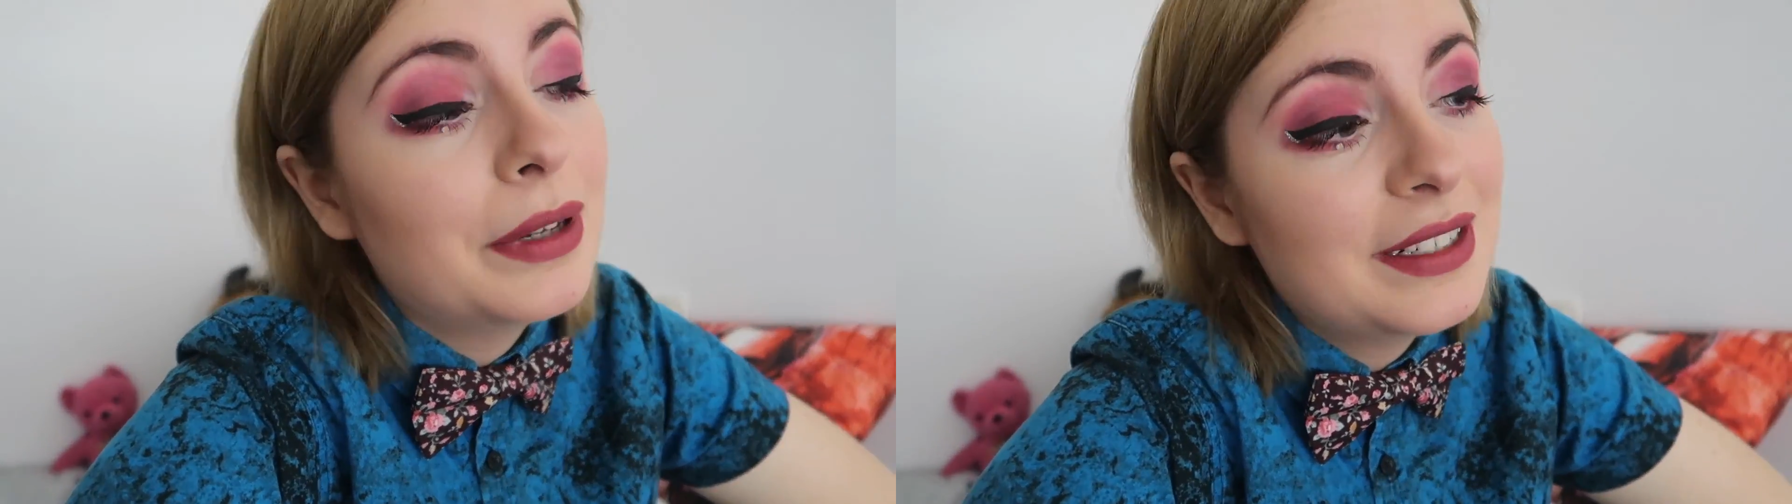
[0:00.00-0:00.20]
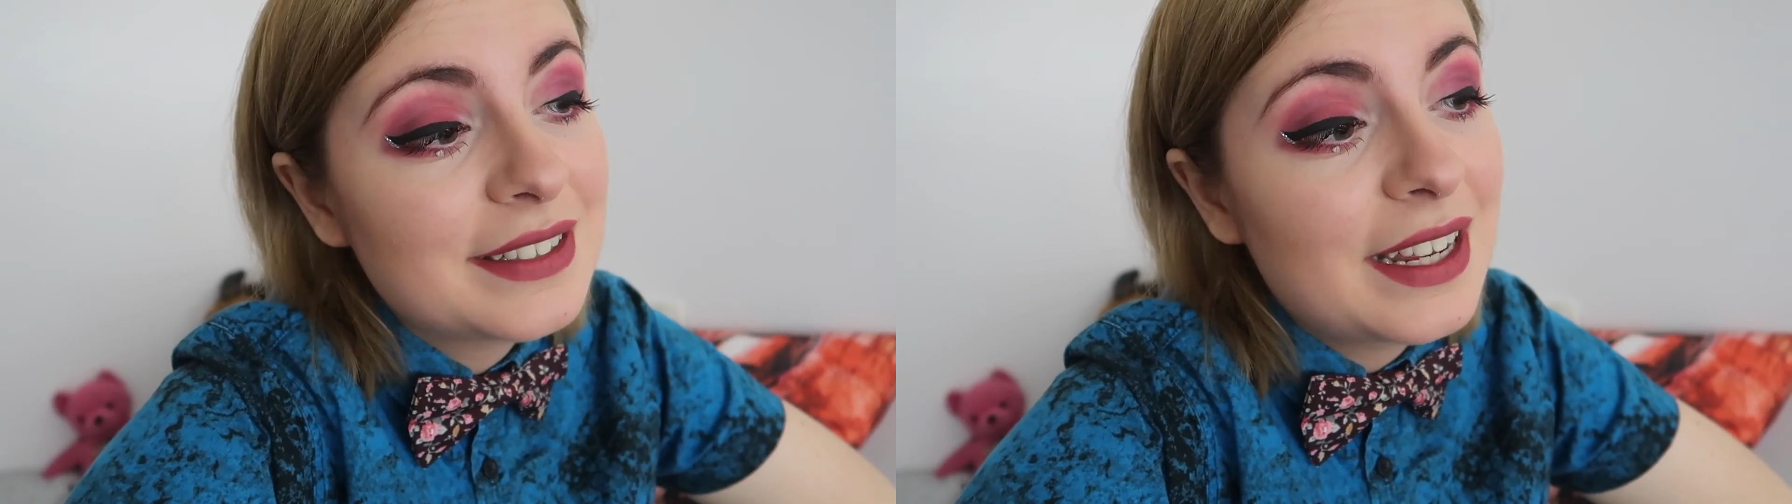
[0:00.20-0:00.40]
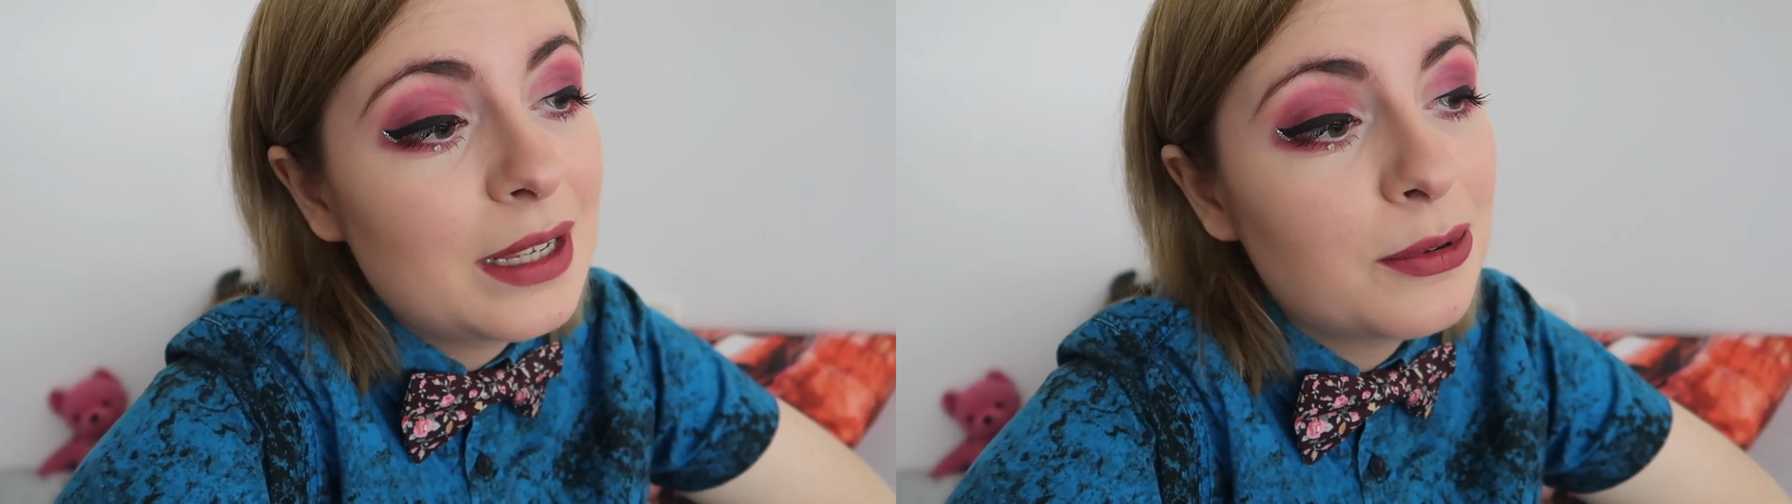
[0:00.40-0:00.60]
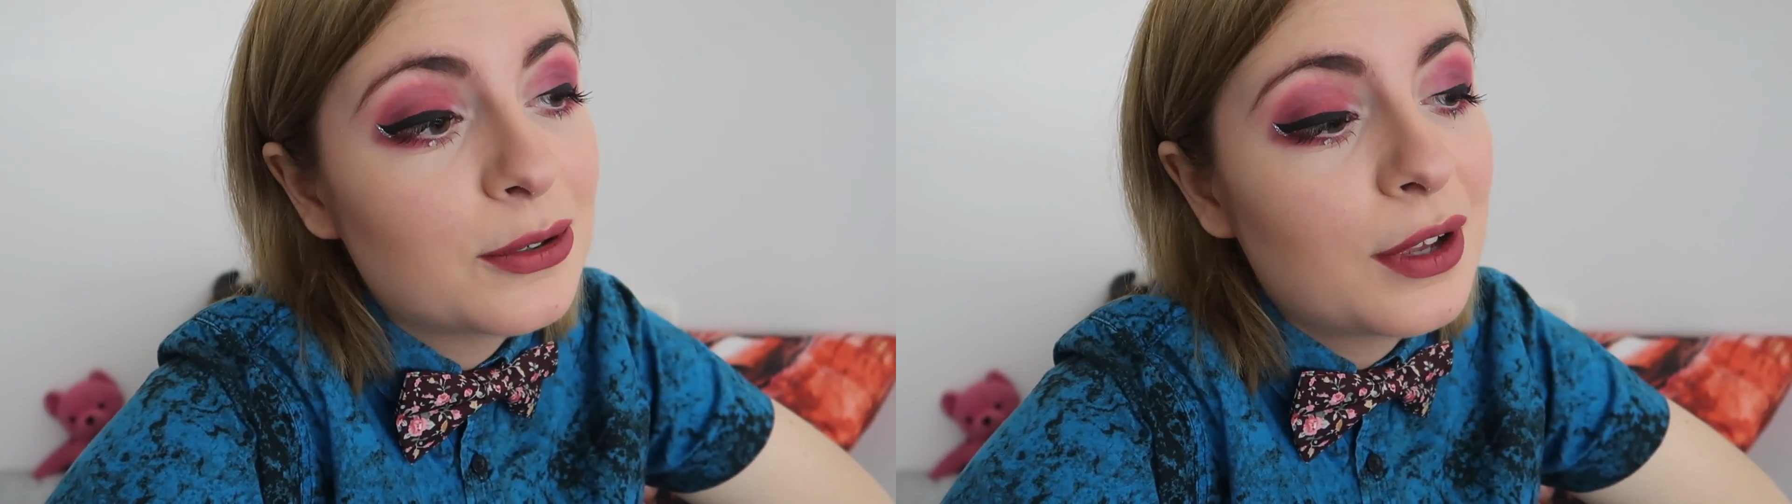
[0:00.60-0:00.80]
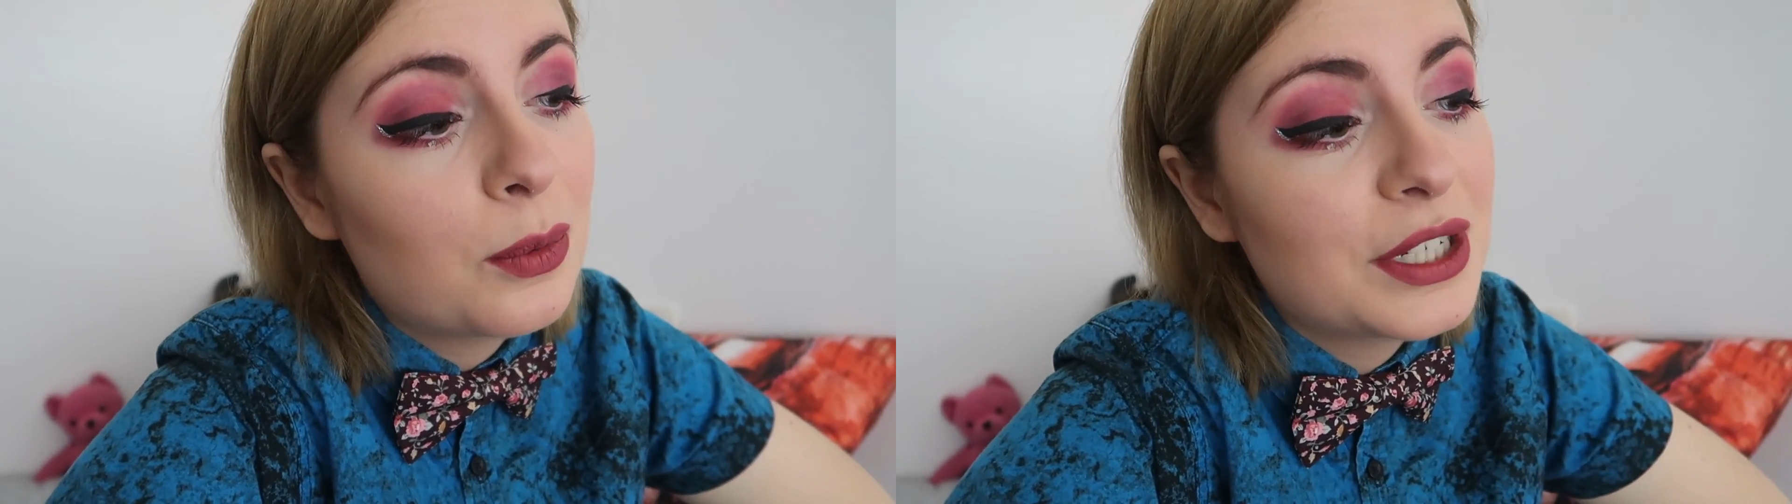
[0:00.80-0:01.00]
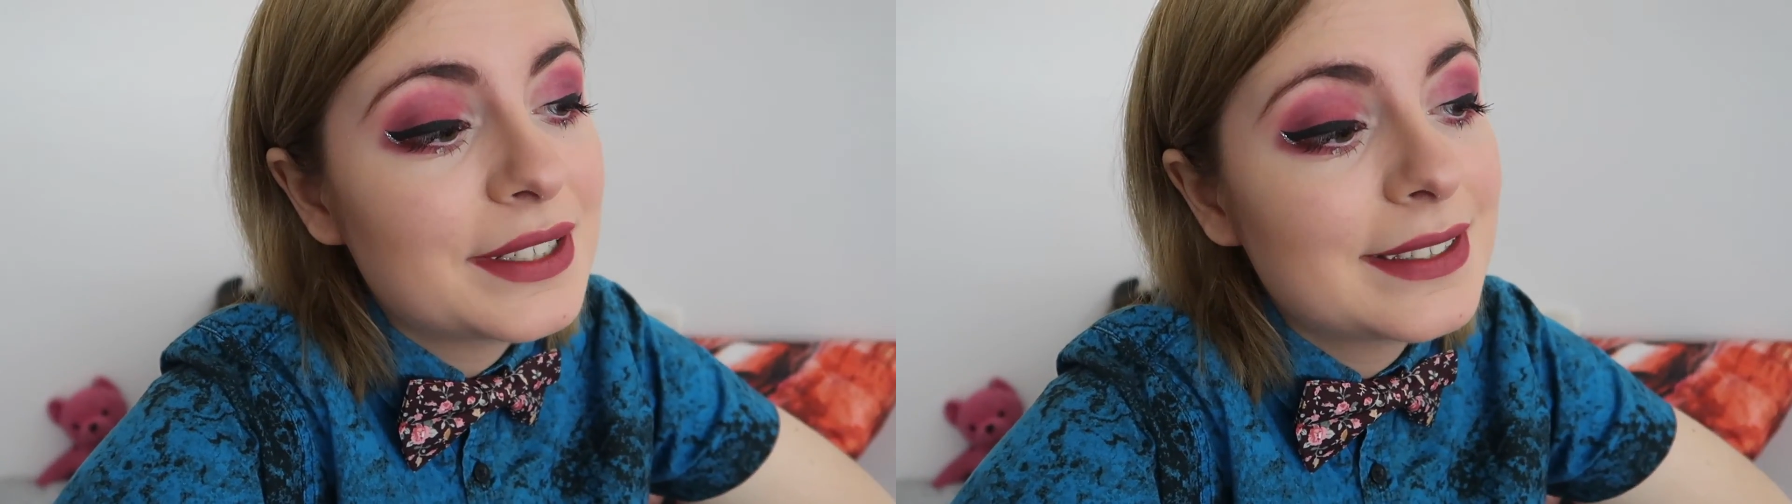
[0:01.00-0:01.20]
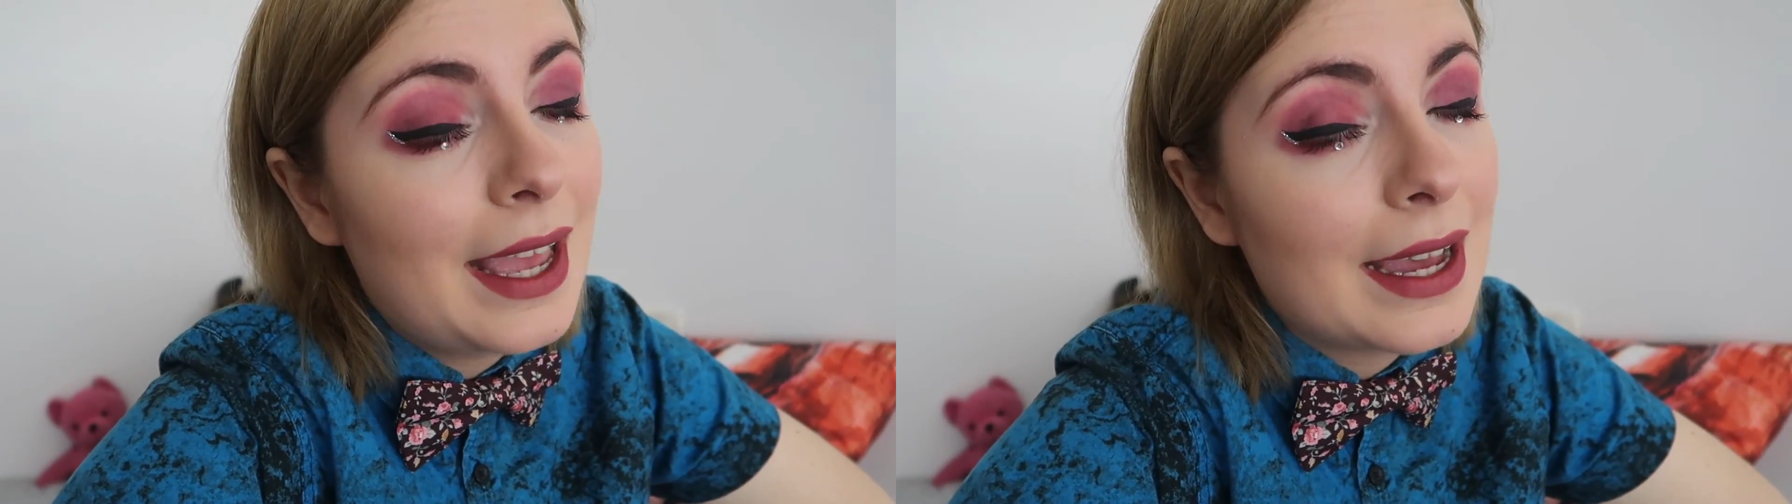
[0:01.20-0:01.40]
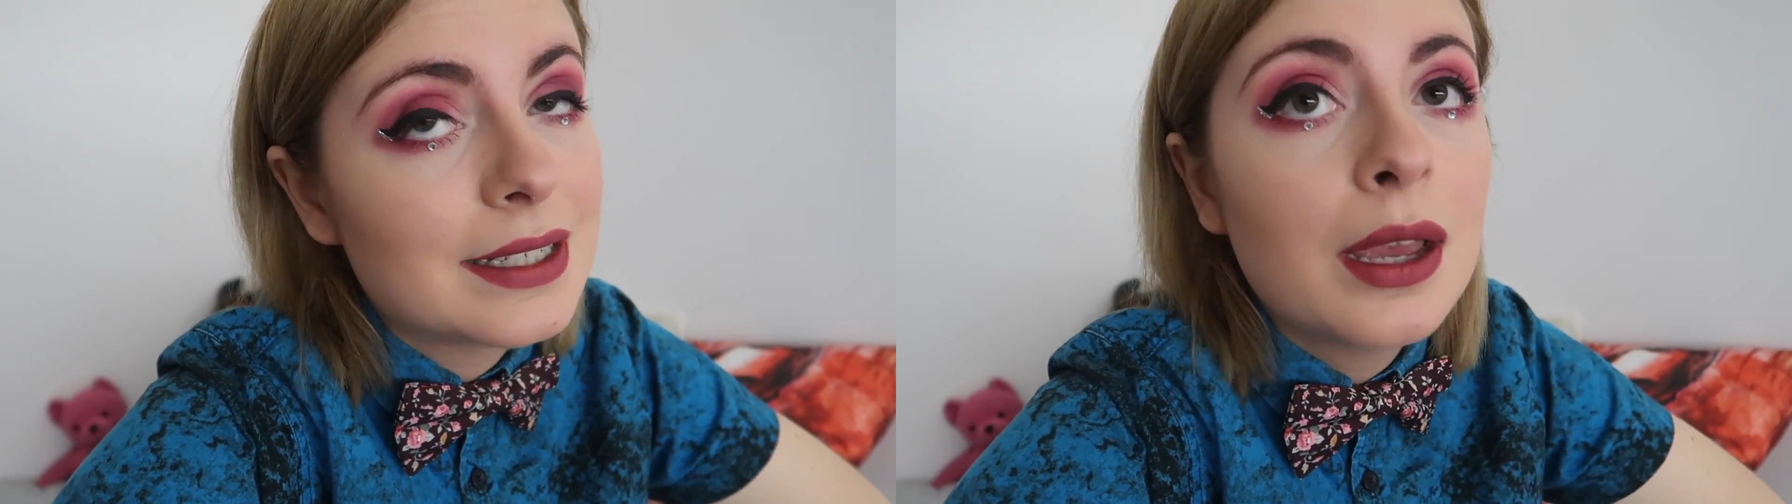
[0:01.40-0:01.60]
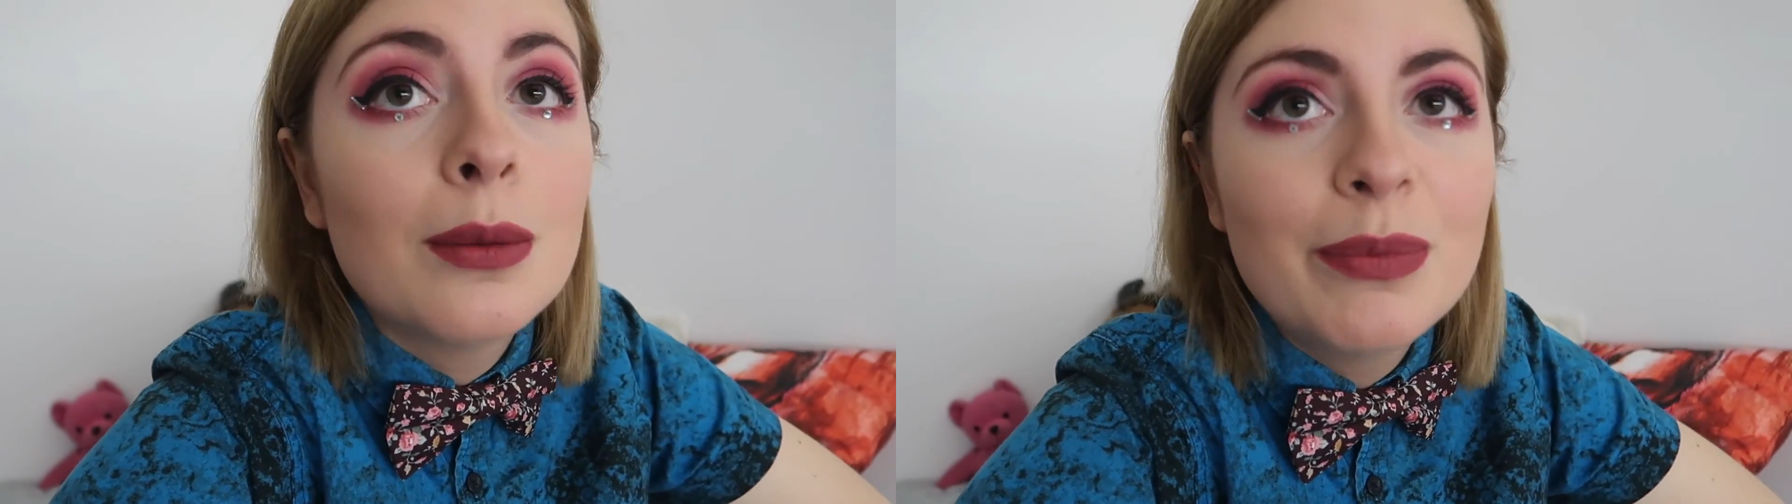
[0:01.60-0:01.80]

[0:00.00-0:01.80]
but it doesn't anymore, which is sad.